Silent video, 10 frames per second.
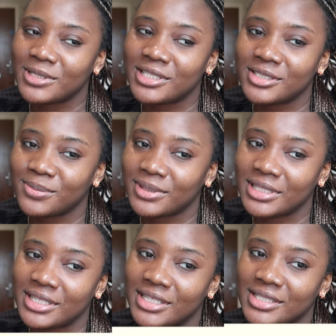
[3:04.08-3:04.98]
please,
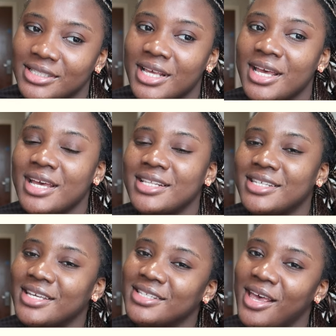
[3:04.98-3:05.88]
please
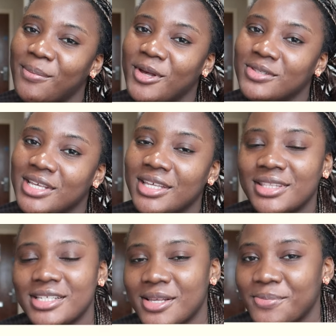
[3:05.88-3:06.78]
take time out to
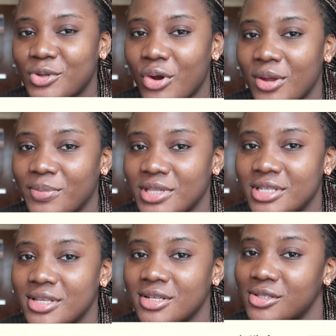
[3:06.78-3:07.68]
hit the subscribe
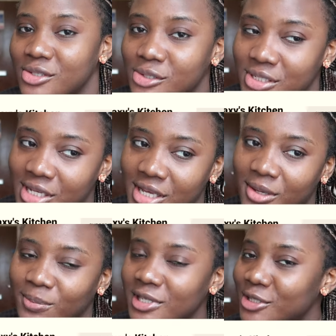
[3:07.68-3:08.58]
button
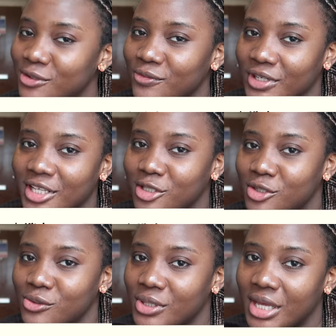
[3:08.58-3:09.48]
today. Please don't forget
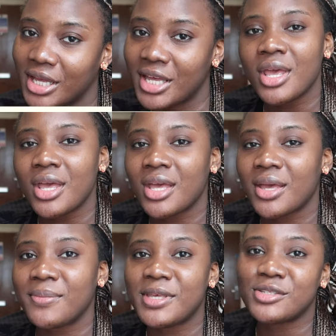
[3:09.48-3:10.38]
to do that.
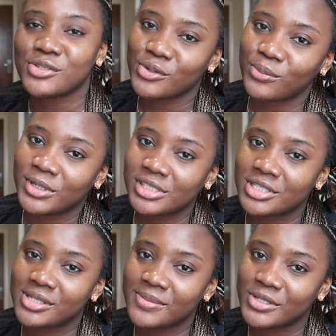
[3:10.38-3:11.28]
It means so
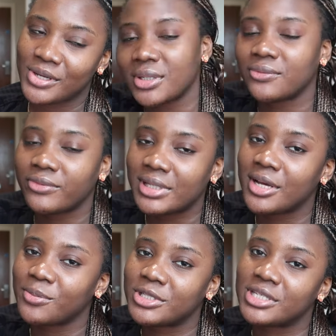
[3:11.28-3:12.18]
much to me, so I'd
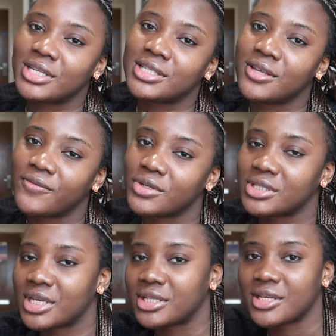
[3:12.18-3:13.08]
really appreciate it if you
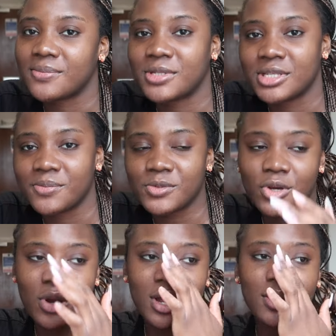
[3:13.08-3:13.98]
could take time to
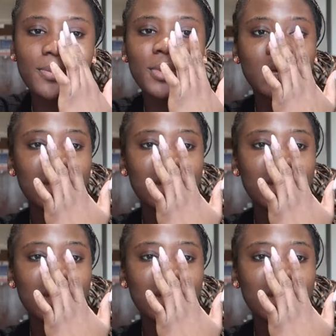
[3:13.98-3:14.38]
subscribe.